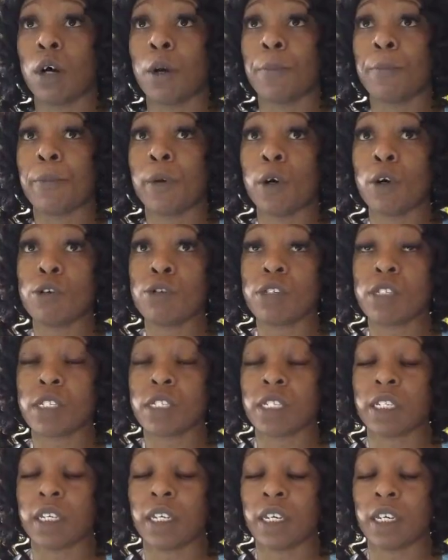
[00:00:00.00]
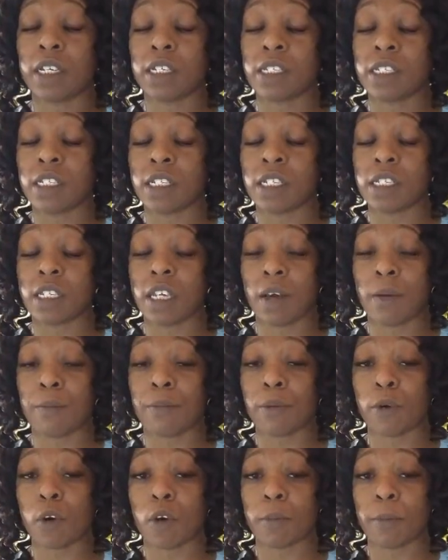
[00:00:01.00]
mostly since I
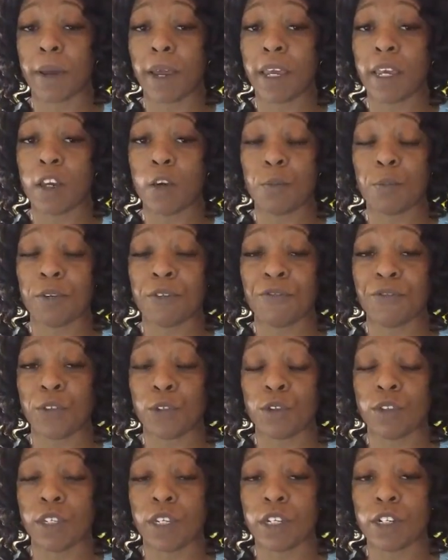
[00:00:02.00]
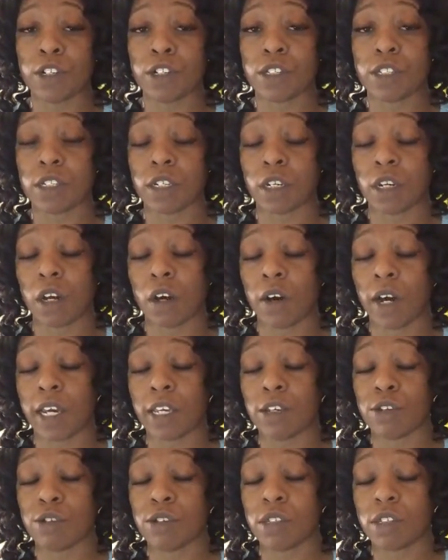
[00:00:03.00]
broke my hip a few years ago, I
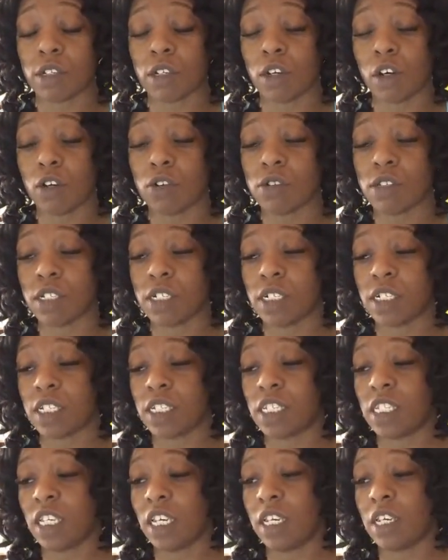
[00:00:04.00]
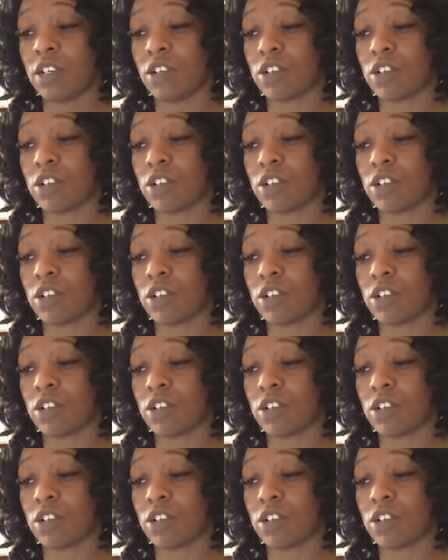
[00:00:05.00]
used to go to the senior